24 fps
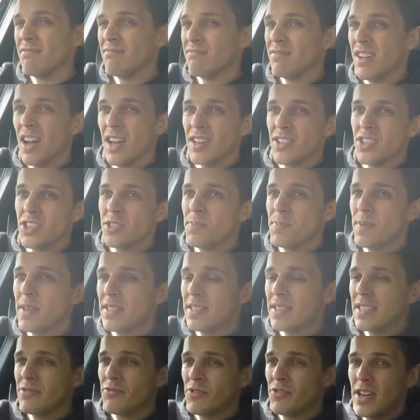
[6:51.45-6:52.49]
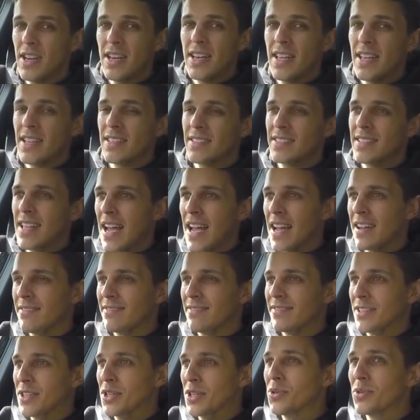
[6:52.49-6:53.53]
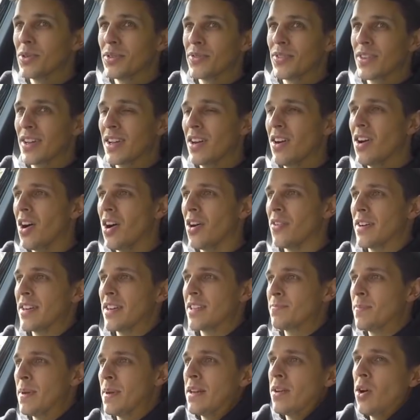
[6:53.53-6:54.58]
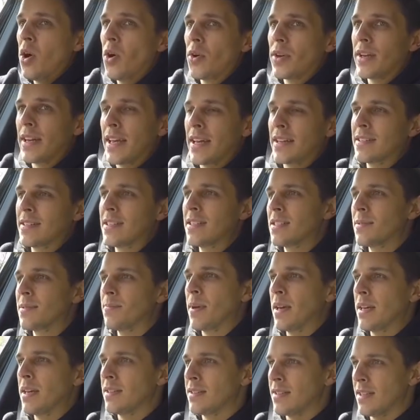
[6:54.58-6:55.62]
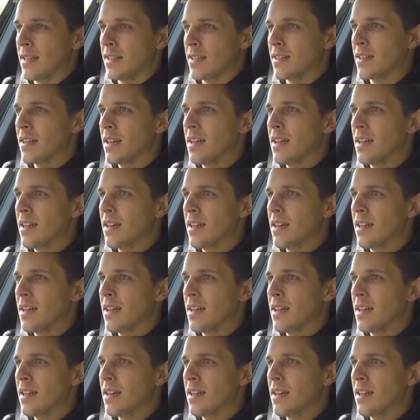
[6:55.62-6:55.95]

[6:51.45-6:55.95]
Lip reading: Like, just because it really is that cool of a car and it's been hotly anticipated.